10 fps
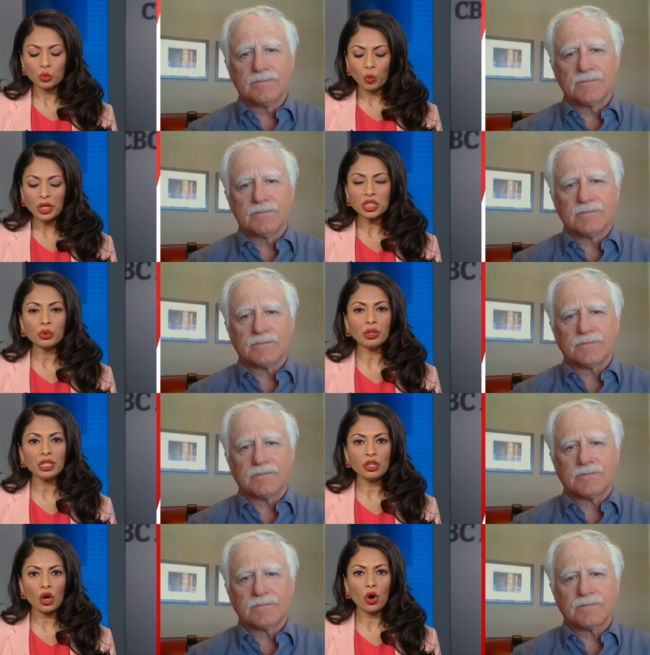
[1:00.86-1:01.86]
Speaker 1: what do we
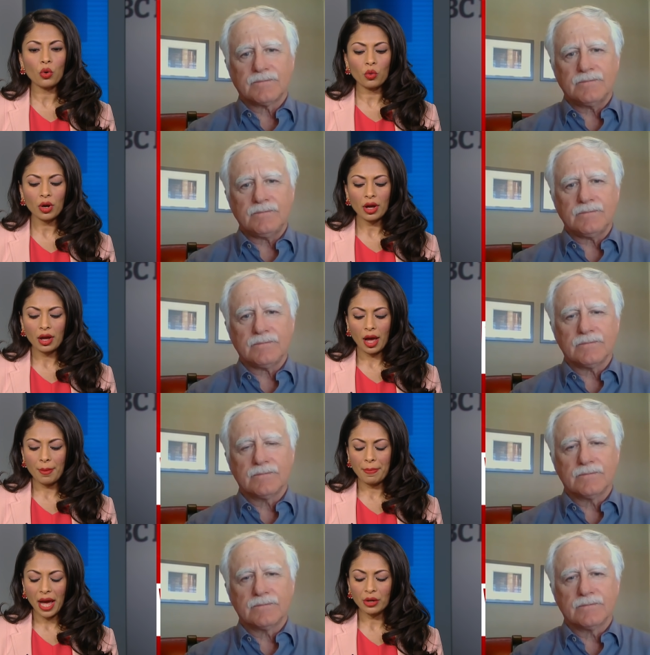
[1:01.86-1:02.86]
know
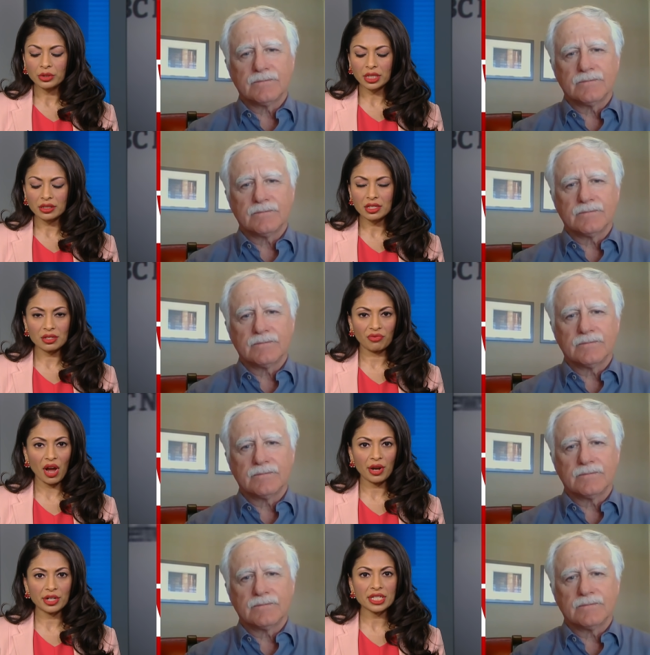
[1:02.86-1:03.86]
about this
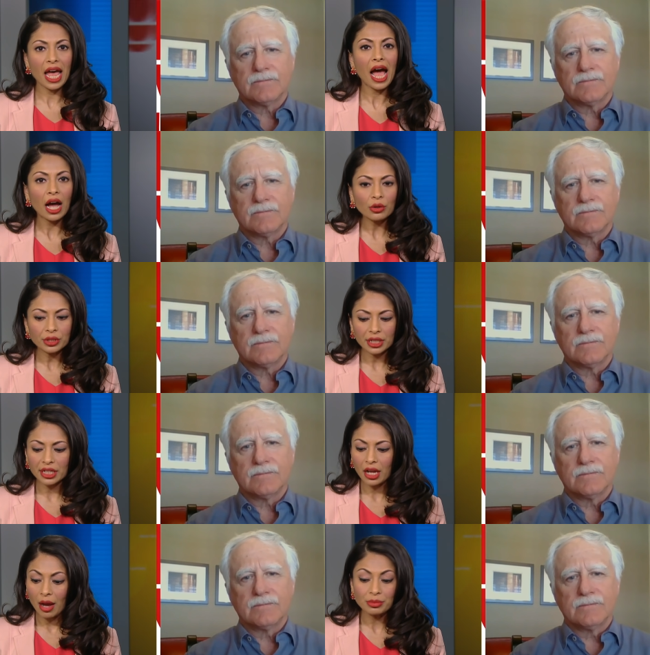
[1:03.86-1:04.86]
virus? How did
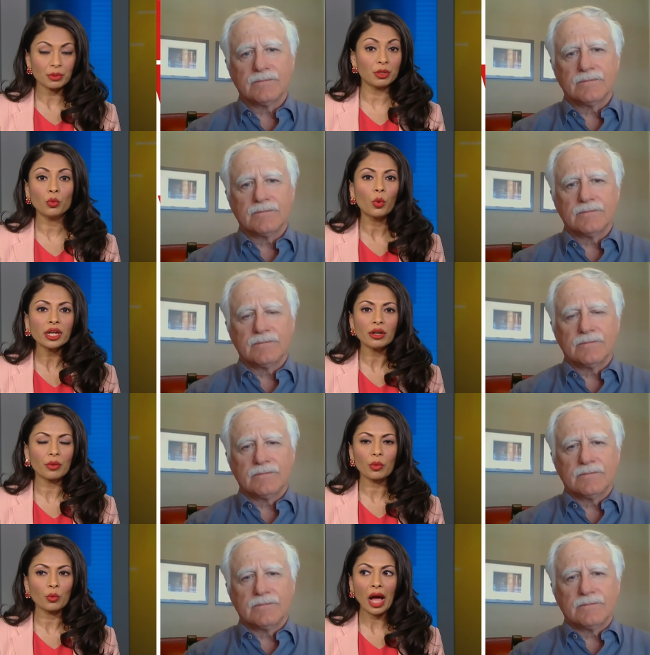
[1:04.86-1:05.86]
it come to be? What,
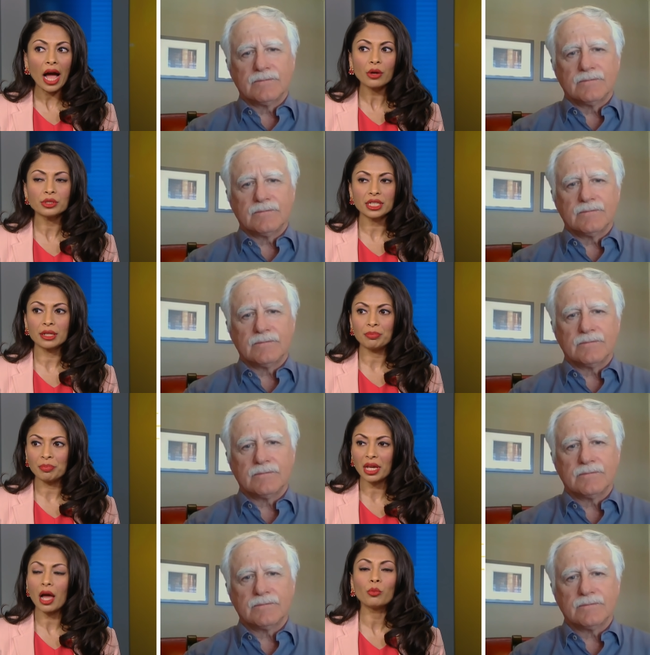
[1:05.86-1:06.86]
how did it
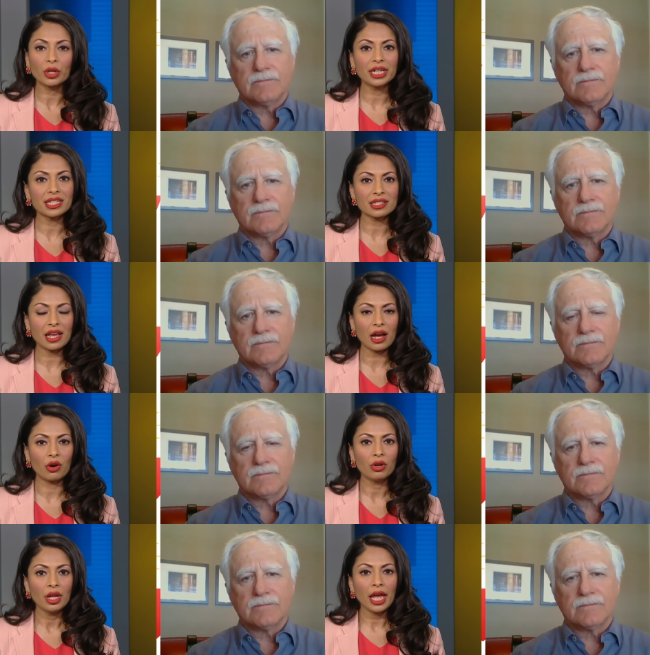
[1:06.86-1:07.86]
become what it is
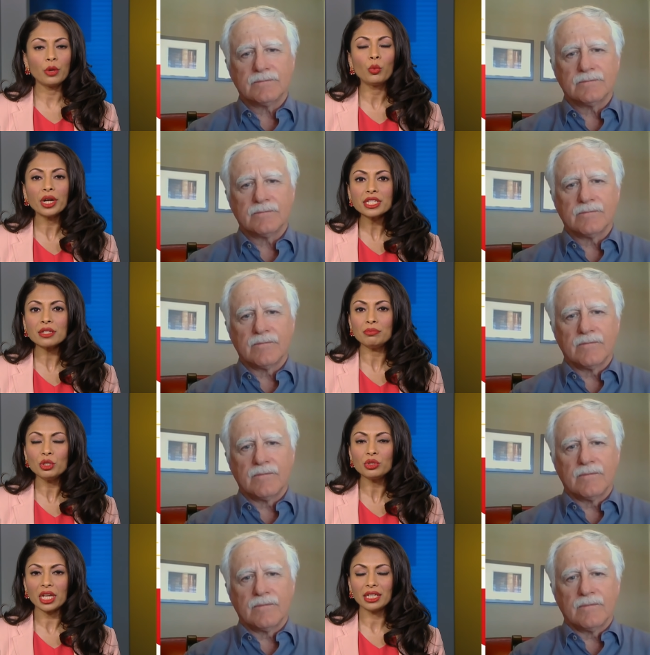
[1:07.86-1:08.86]
now? And what is it
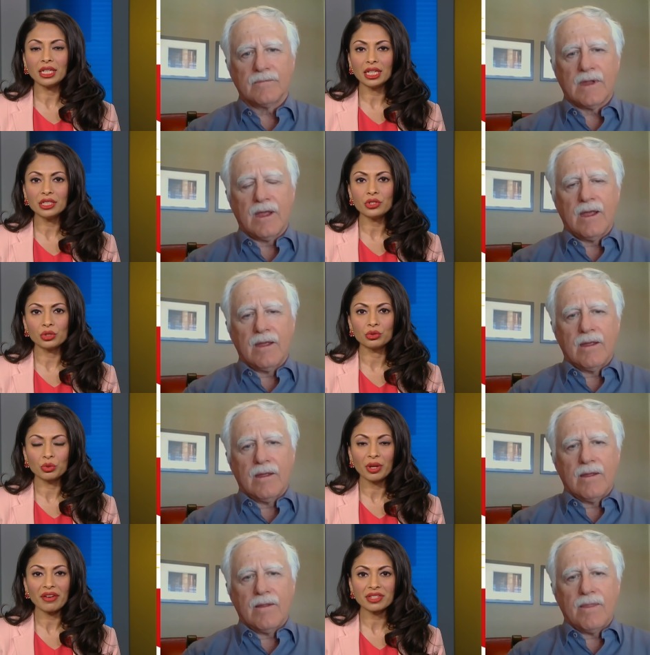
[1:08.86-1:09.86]
mutating into?
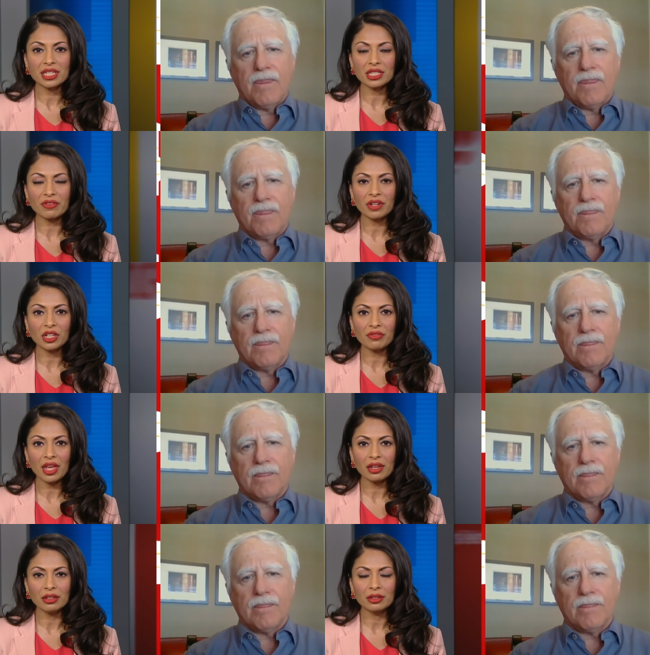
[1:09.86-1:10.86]
Do we have a sense of any of
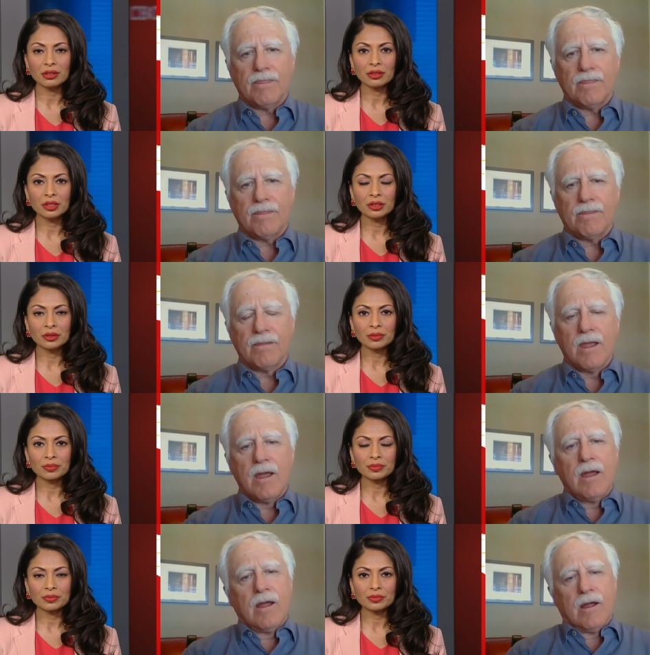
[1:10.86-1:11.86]
that?
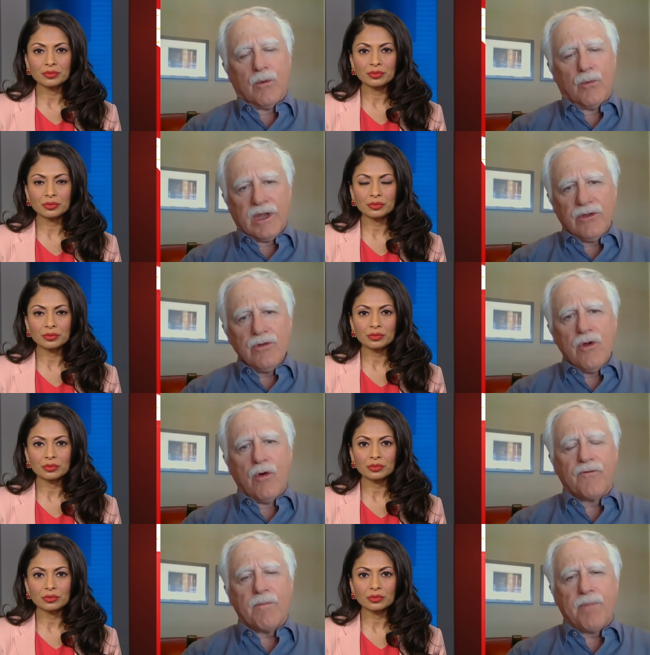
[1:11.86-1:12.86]
Speaker 2: We do
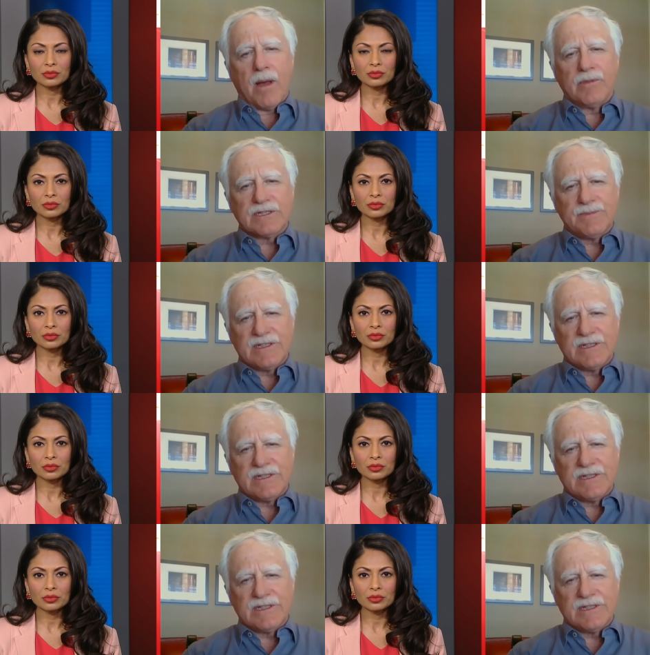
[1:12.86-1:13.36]
know from published